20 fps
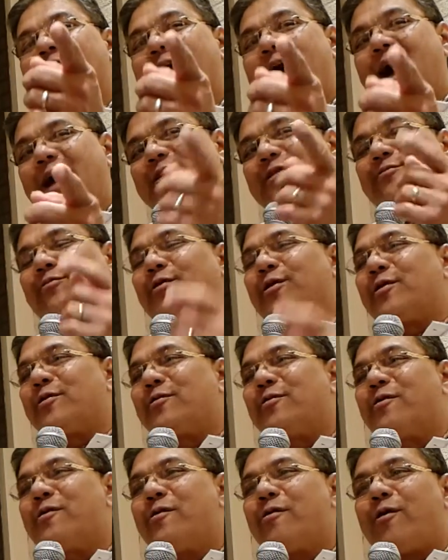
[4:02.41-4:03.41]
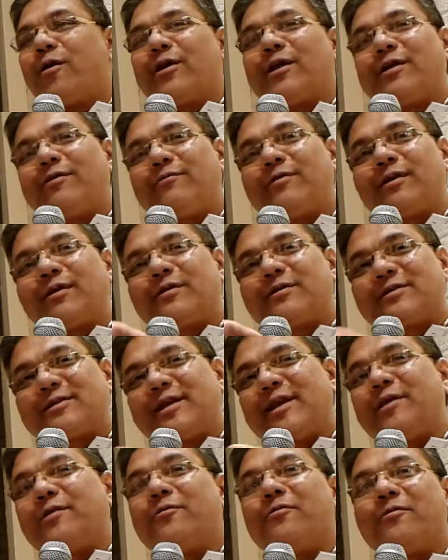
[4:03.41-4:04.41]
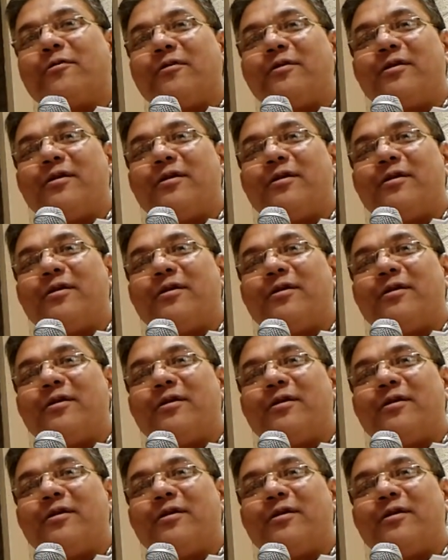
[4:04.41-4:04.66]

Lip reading: ask for you or he will see you.